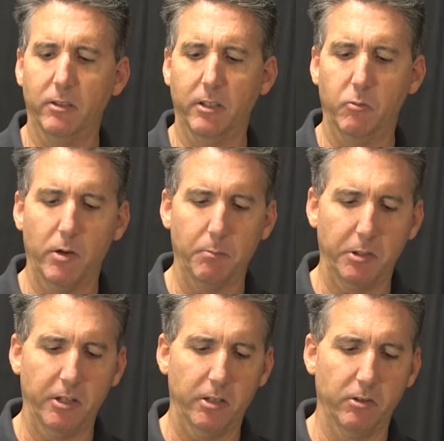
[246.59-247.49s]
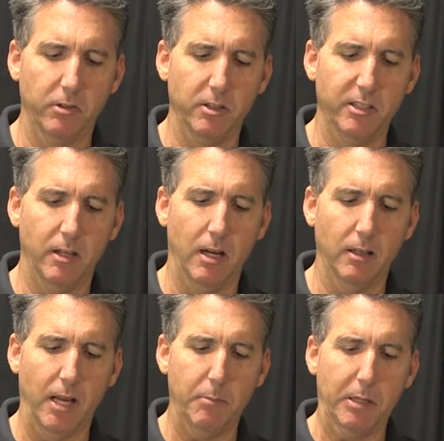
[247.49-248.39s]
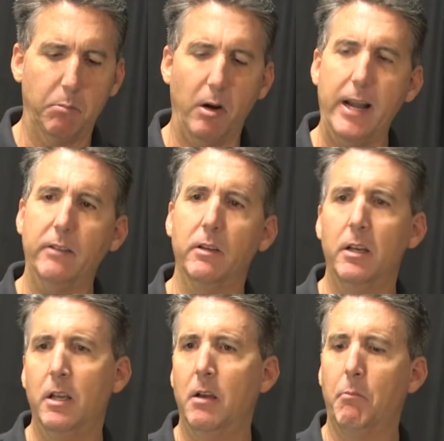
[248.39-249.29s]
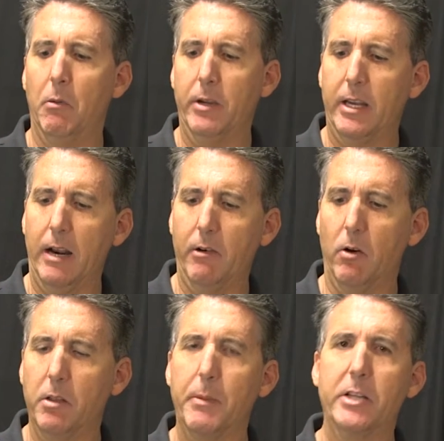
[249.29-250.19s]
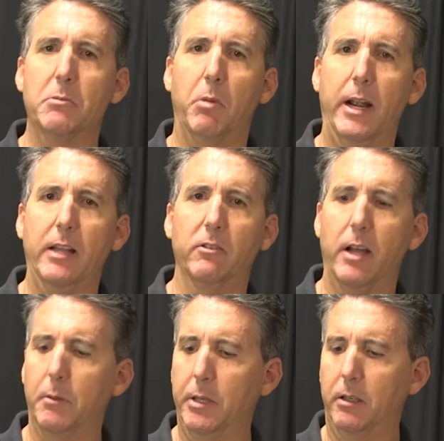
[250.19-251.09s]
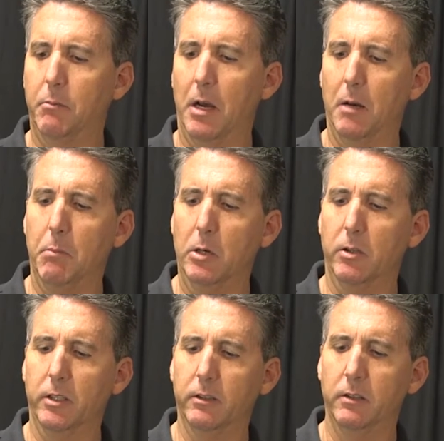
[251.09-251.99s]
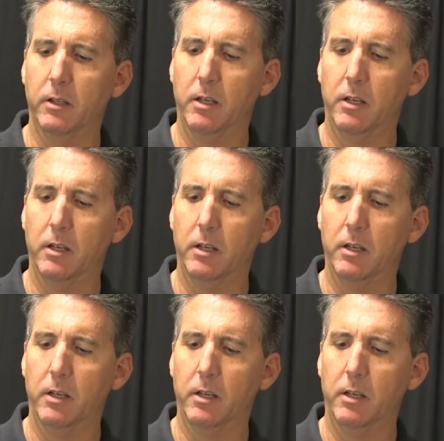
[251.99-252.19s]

This one in particular is a Liebig brand, but we carry all the major brands, Liebig, Bogen,